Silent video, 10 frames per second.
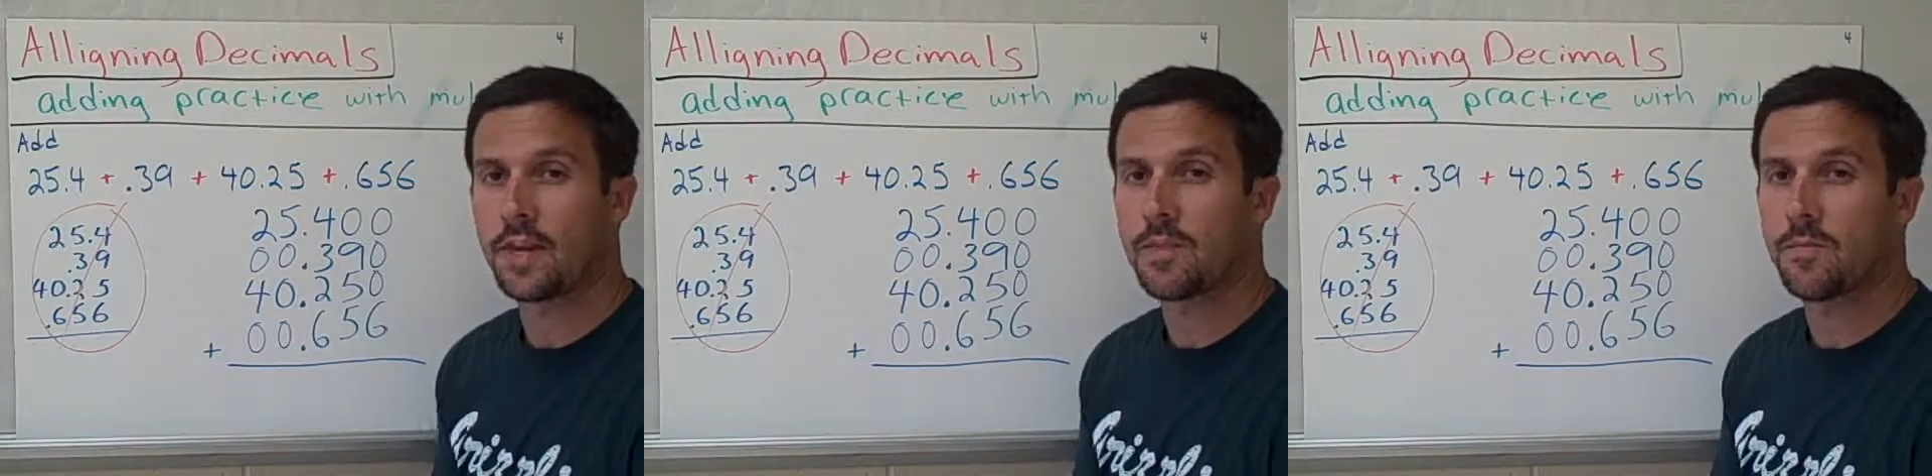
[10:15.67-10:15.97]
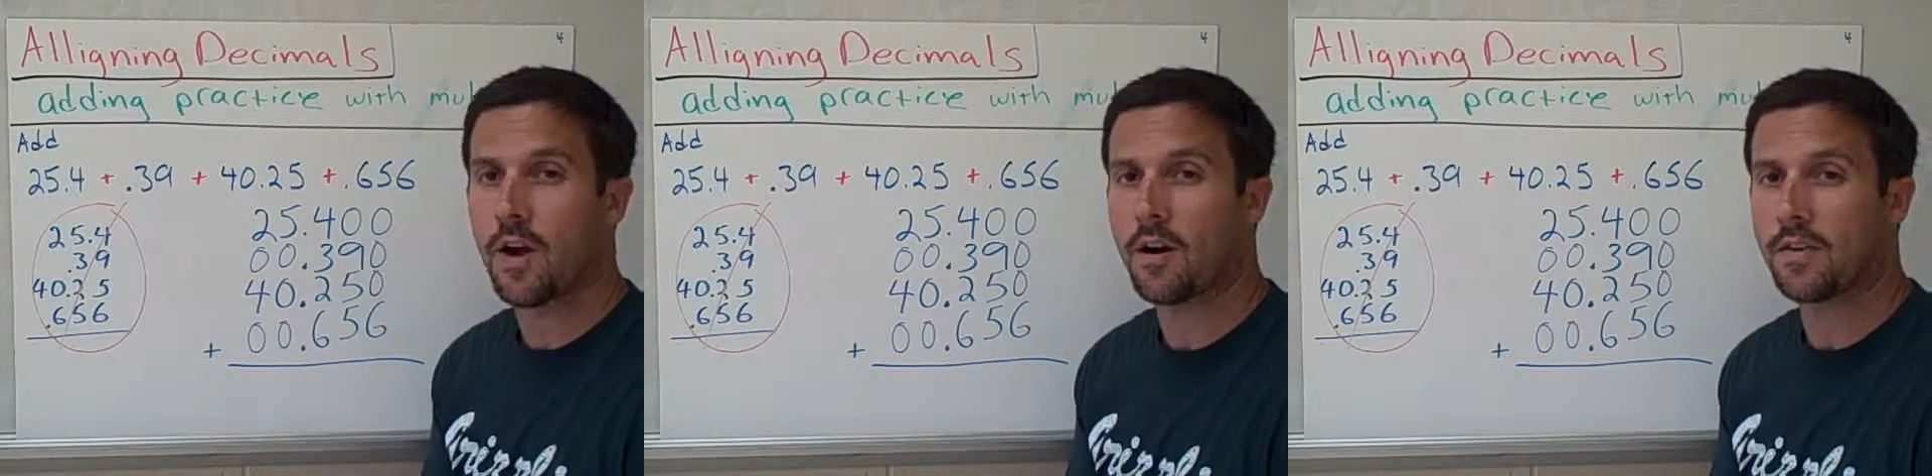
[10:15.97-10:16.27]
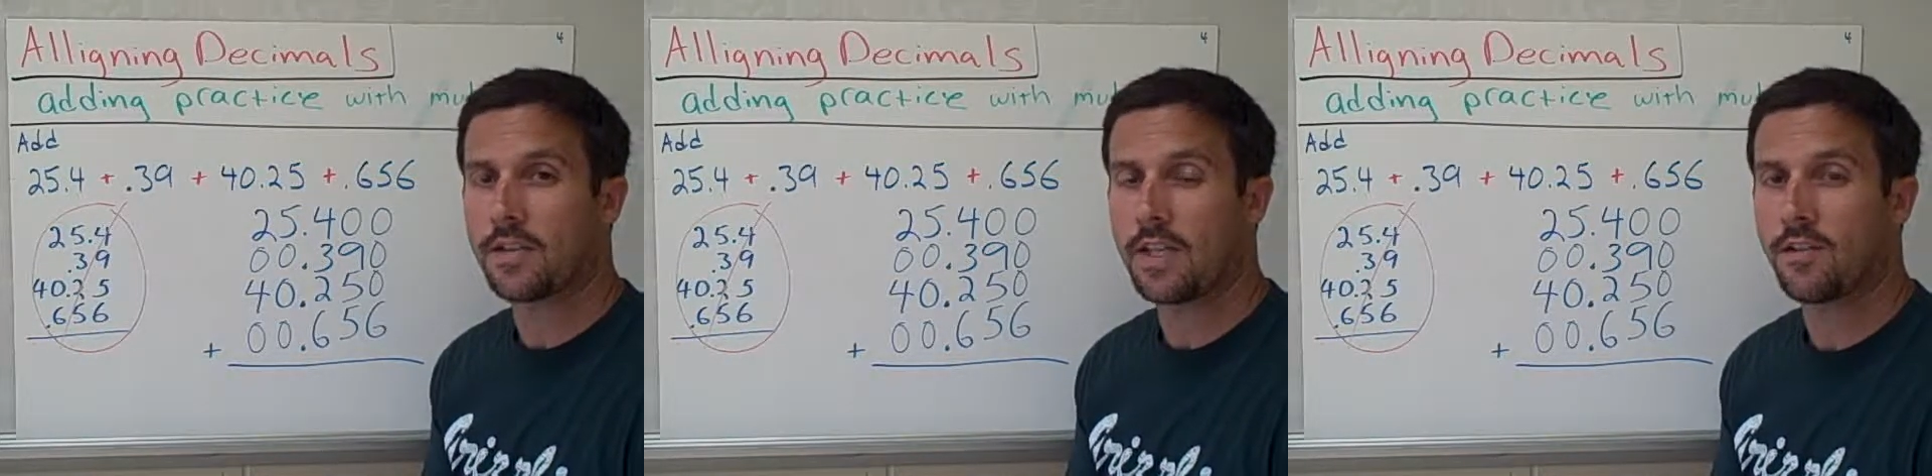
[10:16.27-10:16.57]
it tomorrow
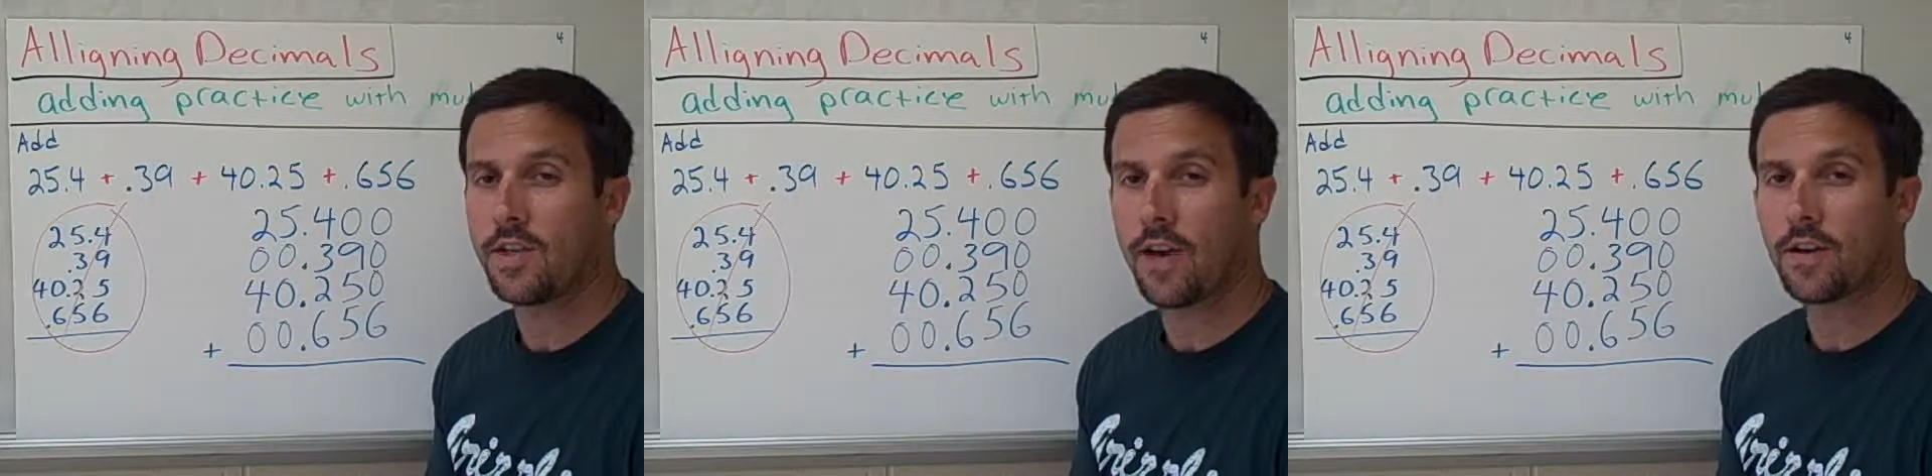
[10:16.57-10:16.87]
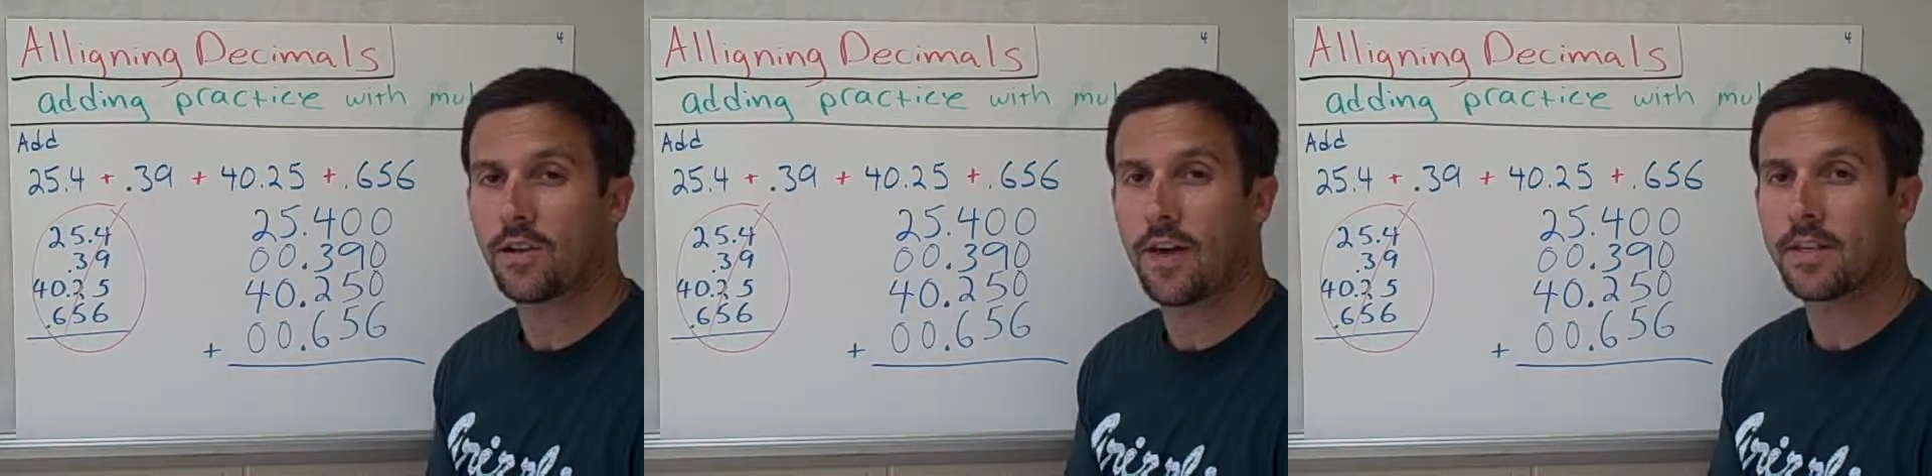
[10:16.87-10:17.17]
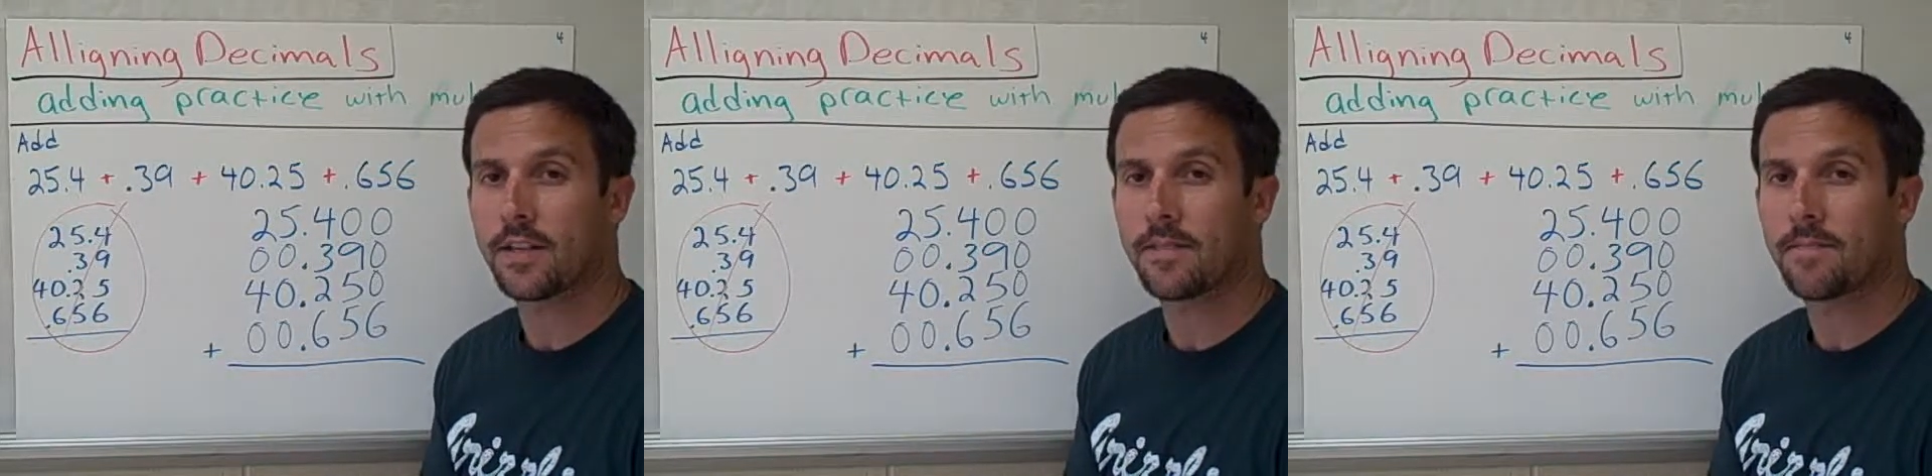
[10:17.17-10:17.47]
and see if you got it
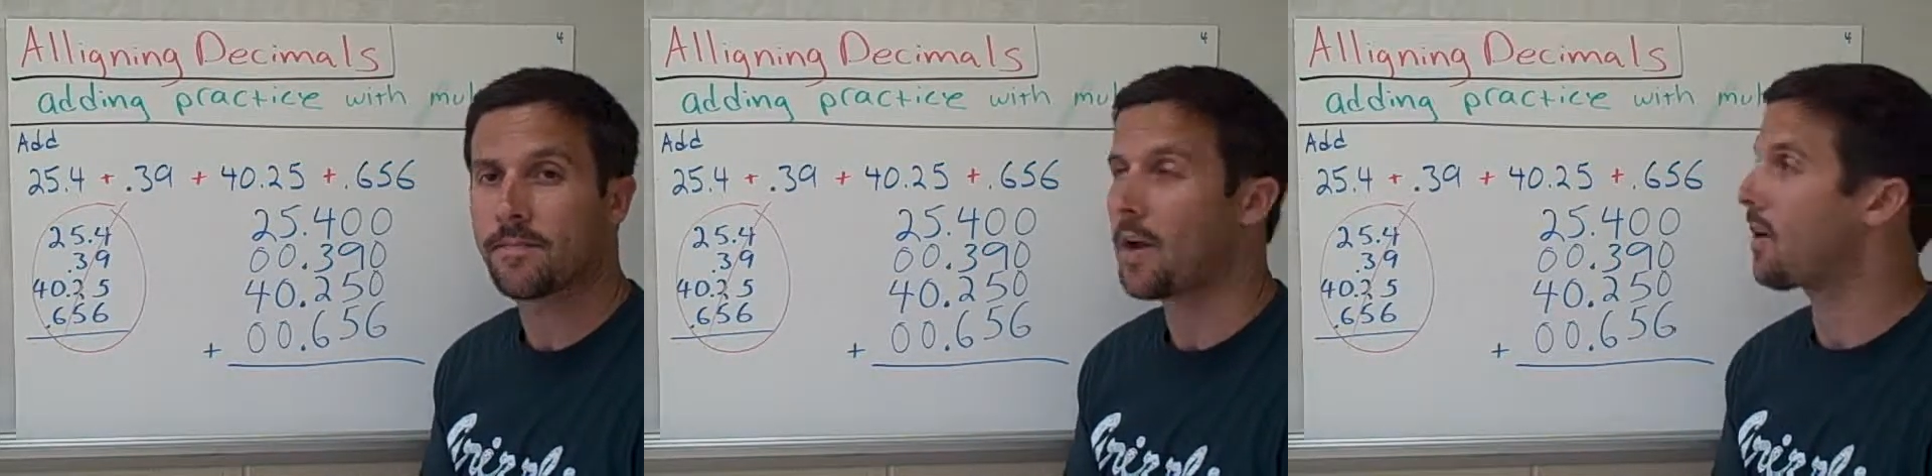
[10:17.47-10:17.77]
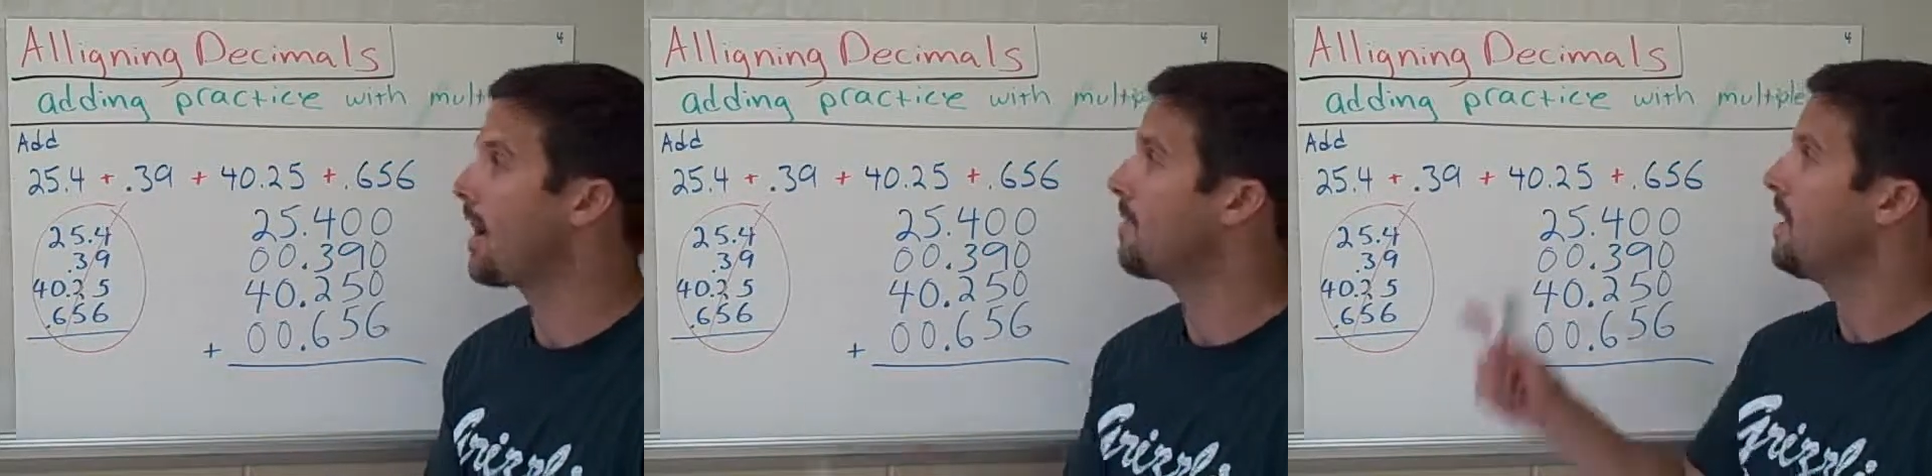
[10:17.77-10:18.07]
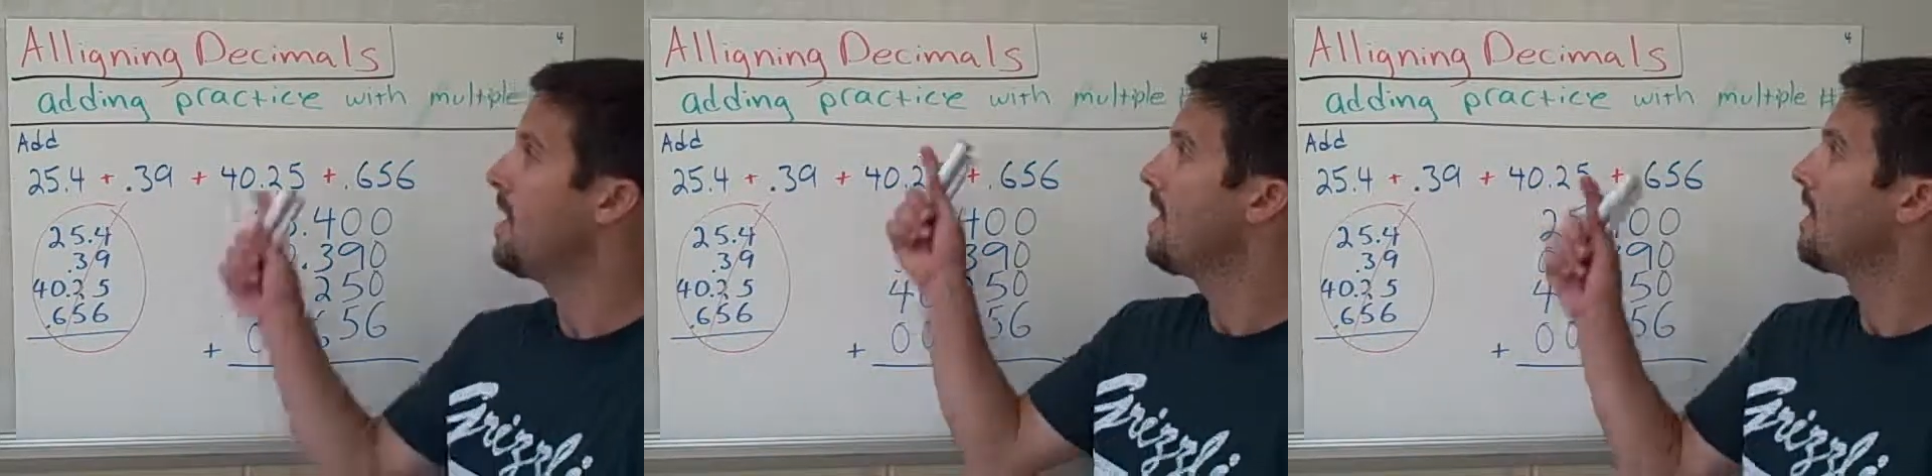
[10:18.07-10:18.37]
correct. All right,
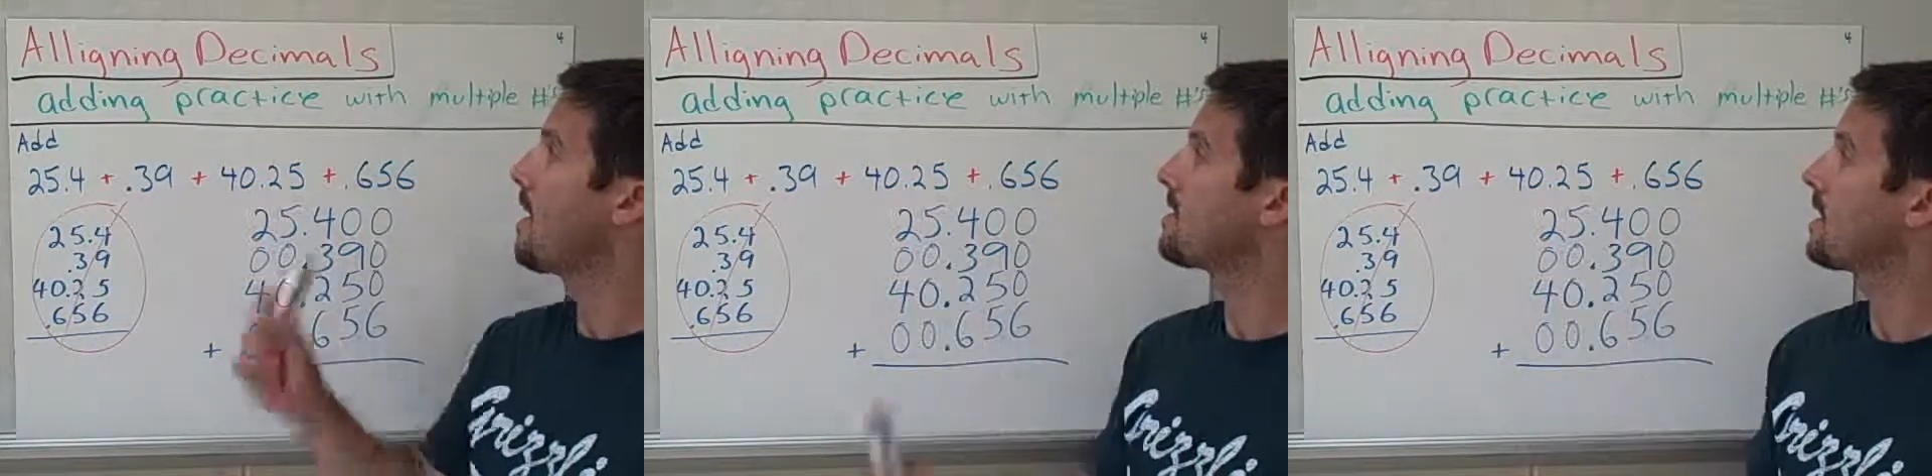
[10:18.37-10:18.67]
that is